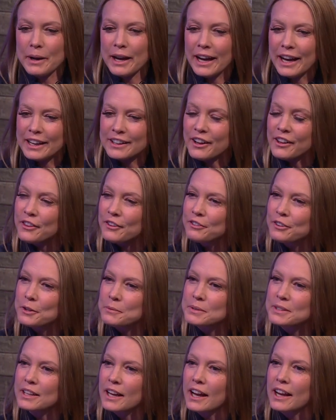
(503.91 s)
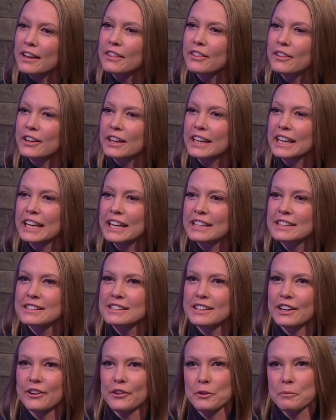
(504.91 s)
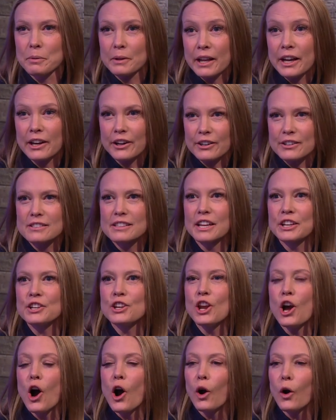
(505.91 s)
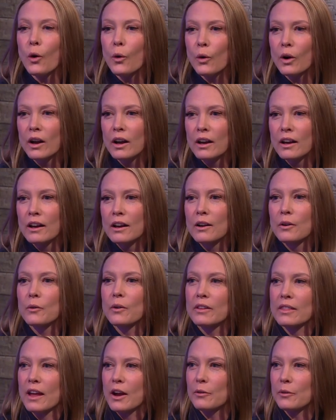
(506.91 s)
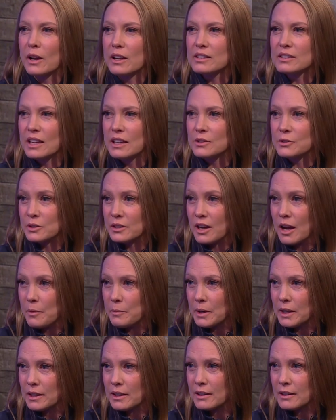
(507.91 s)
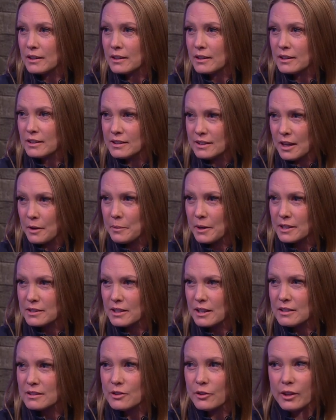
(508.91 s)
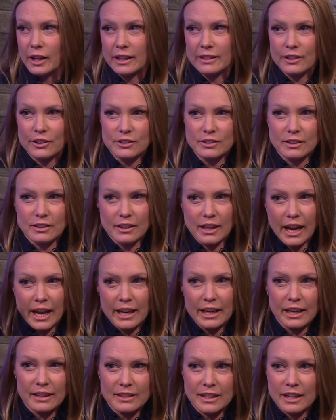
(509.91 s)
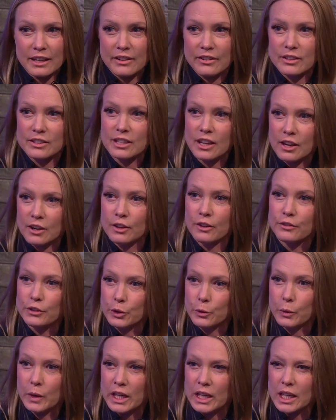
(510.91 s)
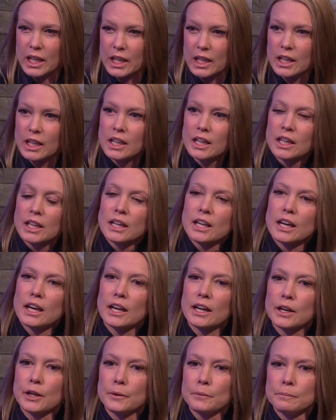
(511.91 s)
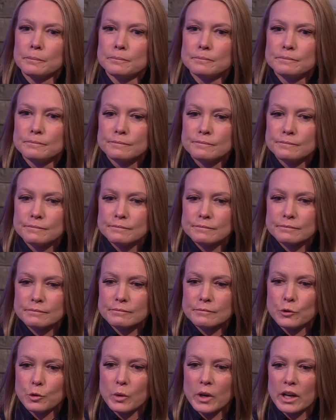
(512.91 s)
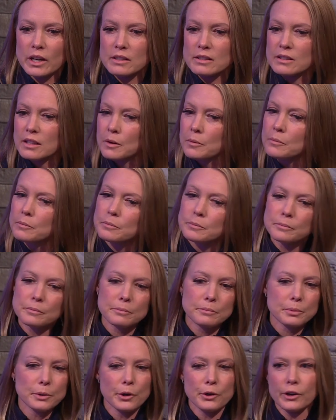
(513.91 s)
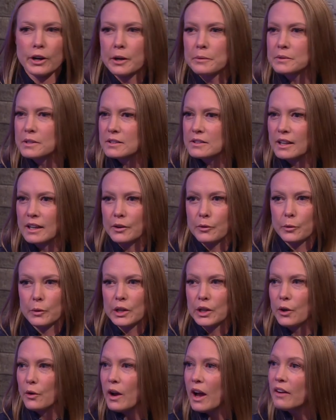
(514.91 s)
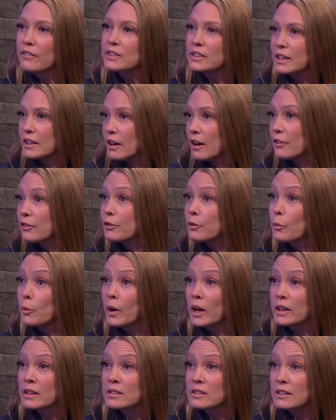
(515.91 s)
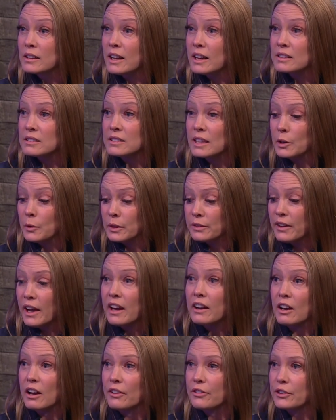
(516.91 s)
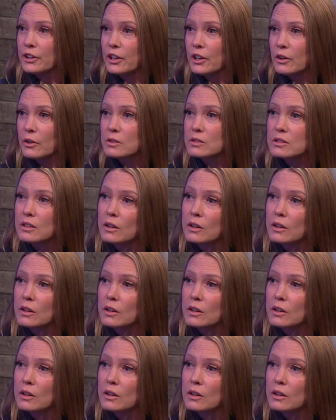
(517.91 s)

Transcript: But on the flip side, the kids or the players, they know when that rest days are coming. Does that make sense? So, like, there's a light at the end of the tunnel of your week. Um, whereas some programs is like, we don't have a day off. When is the last day we've had off, you know?